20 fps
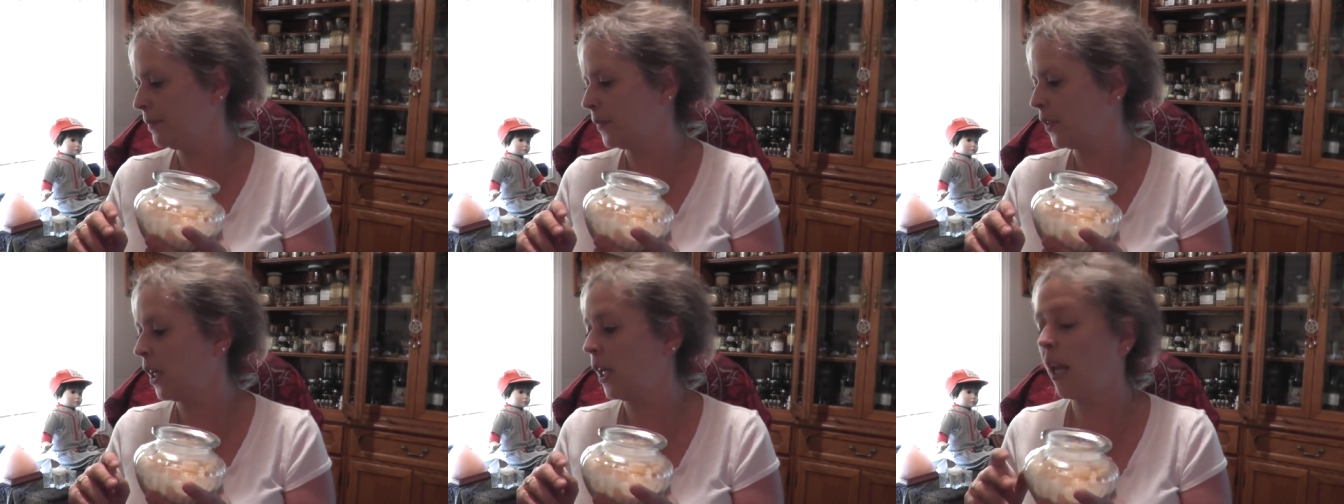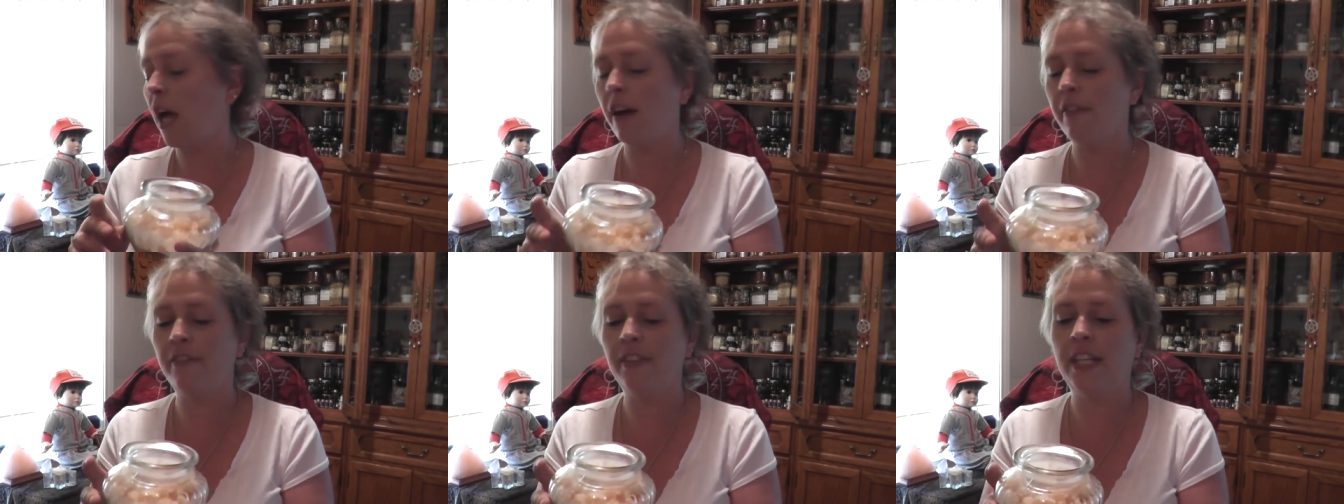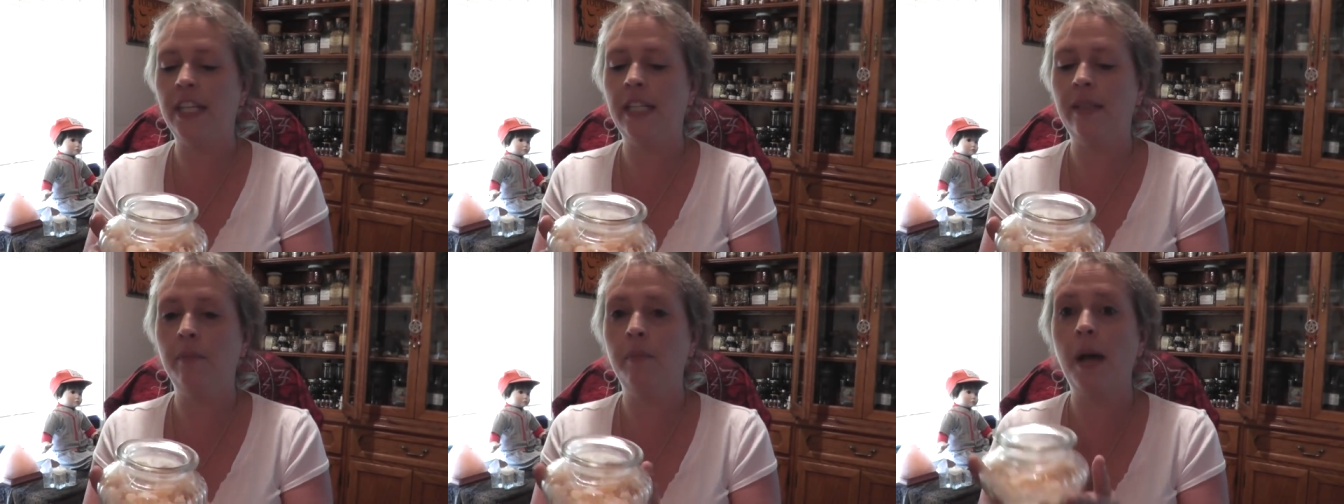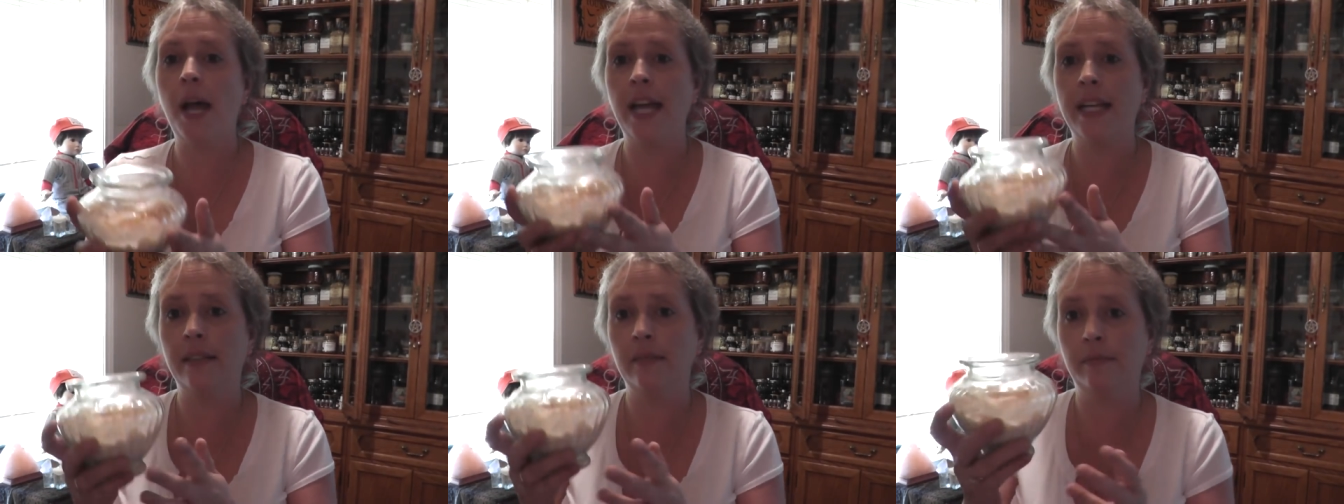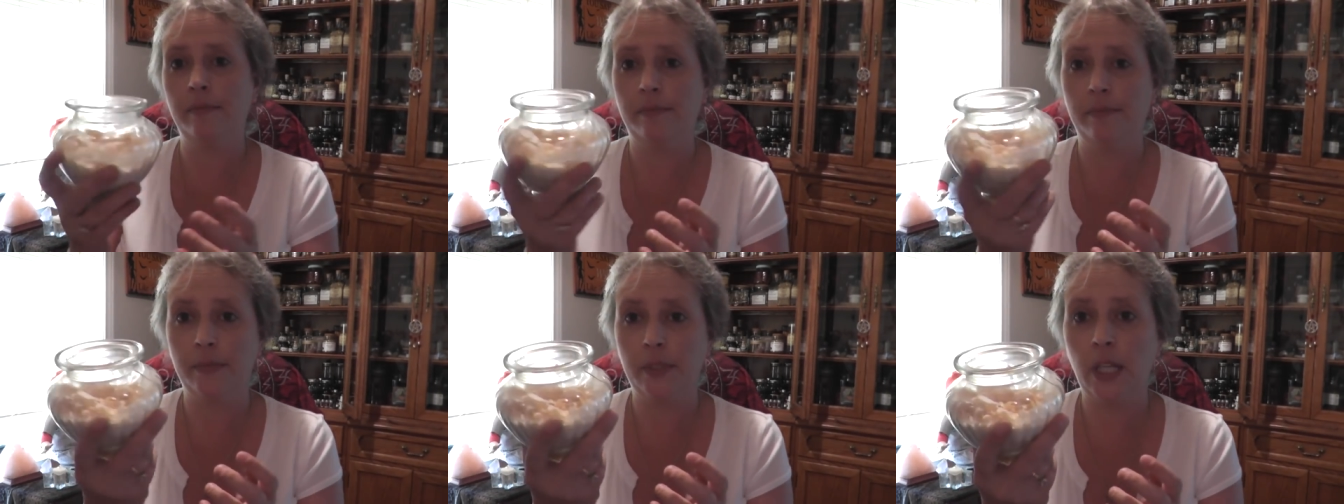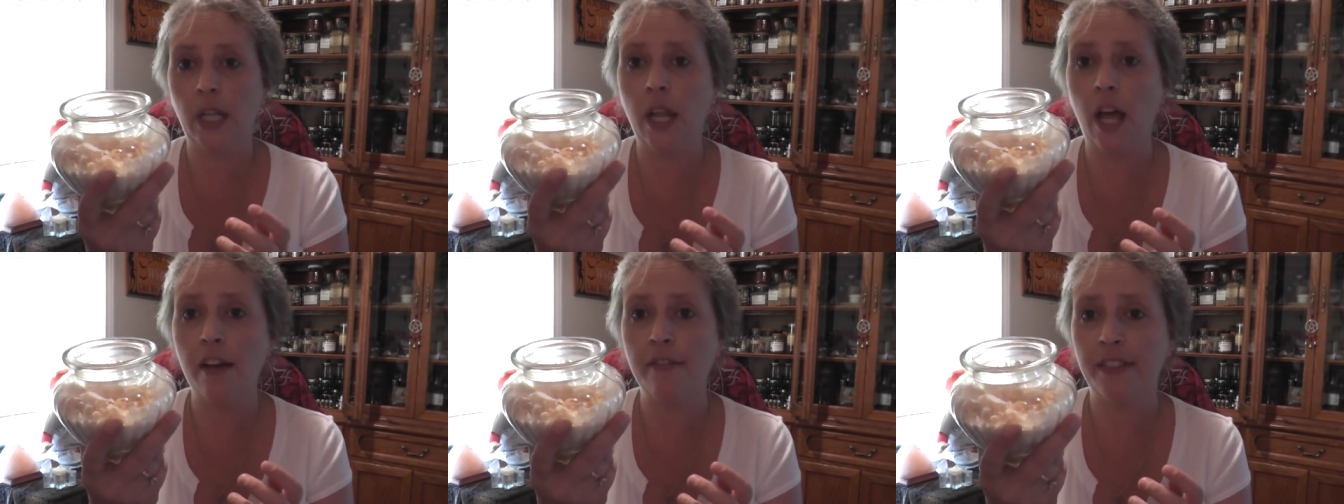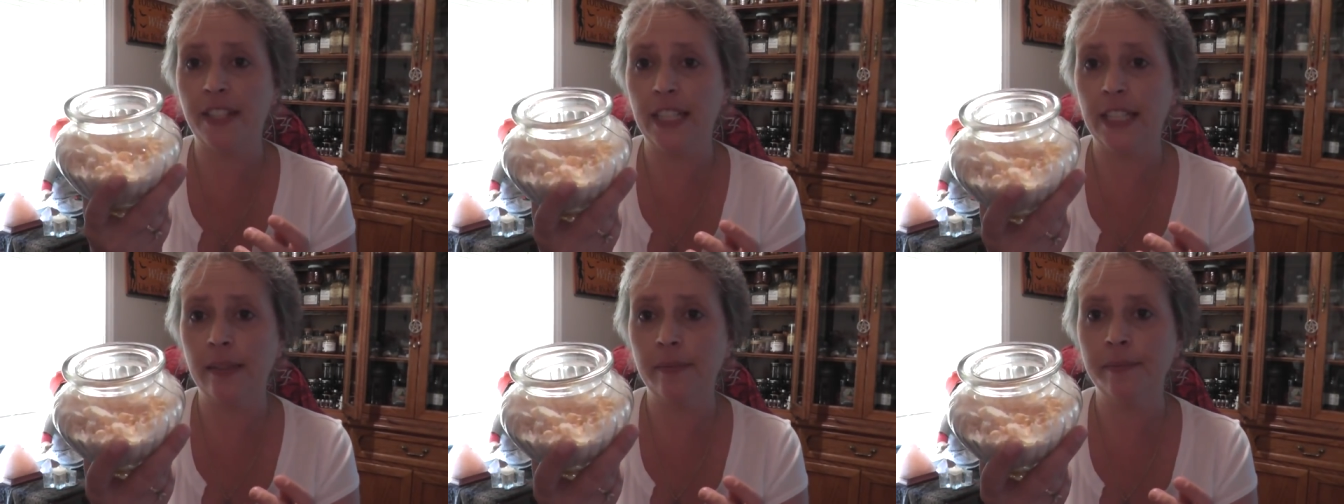colophony, pine
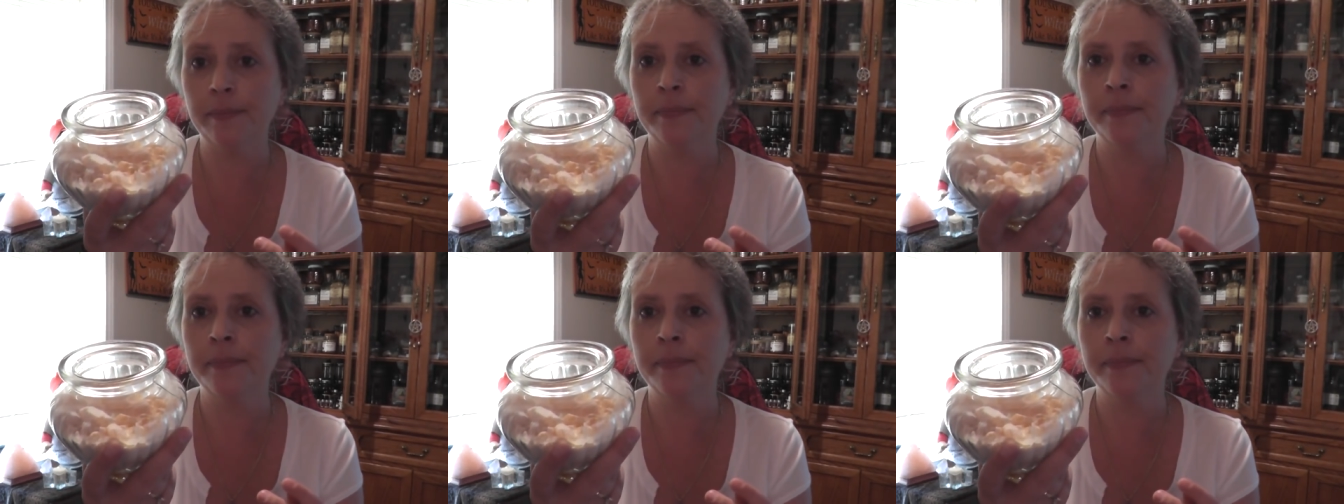colophony,